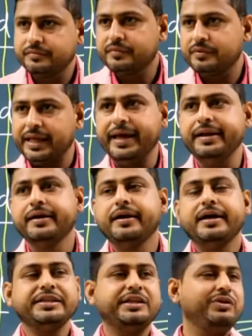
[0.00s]
then
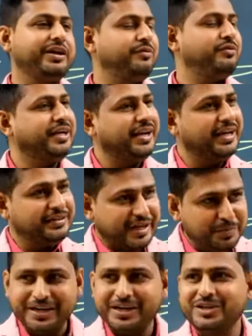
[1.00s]
they will give the DNS IP
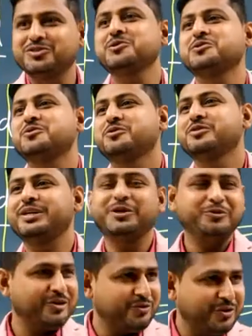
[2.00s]
address also that you
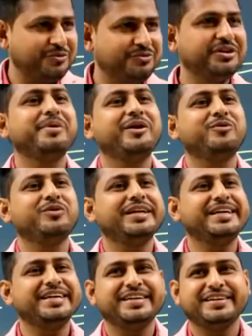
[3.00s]
can configure manually.
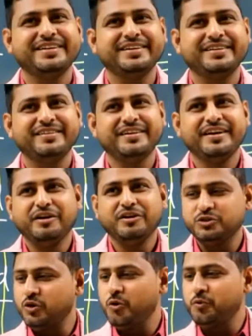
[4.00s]

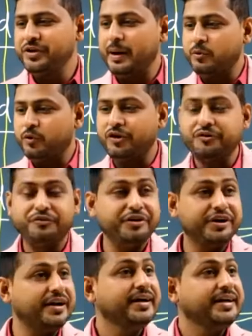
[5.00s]
So we have to
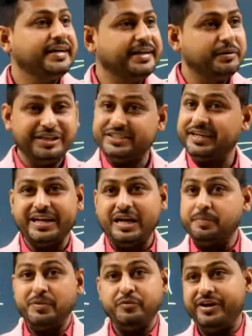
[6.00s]
configure static
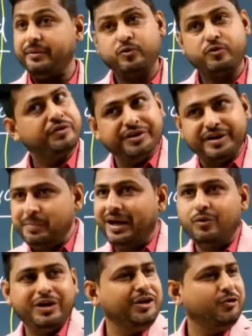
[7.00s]
IP, we have to configure
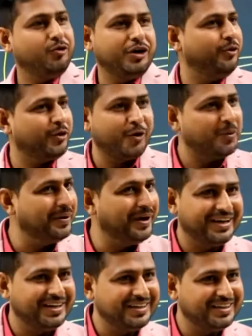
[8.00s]
manually only, not
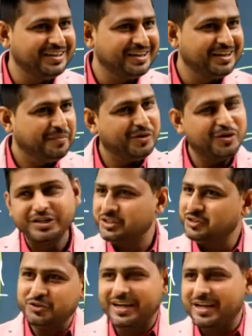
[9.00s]
automatically. Because it's
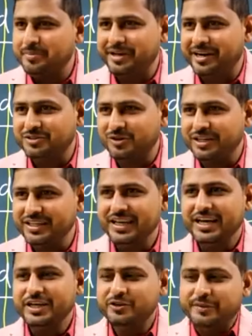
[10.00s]
your IP address only,
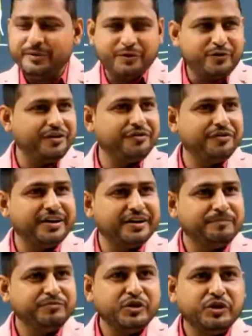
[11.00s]
you have to configure.
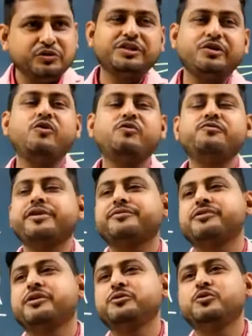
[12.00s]
This is a homework
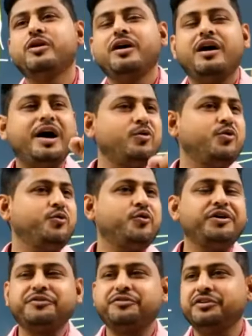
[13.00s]
for you, how to
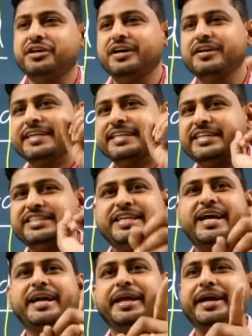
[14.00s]
configure
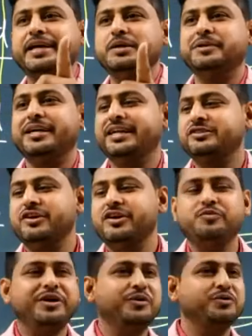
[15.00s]
static IP address on
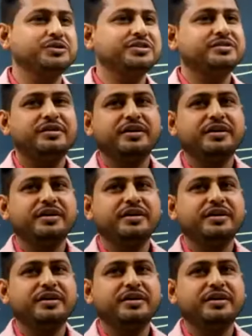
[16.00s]
Windows.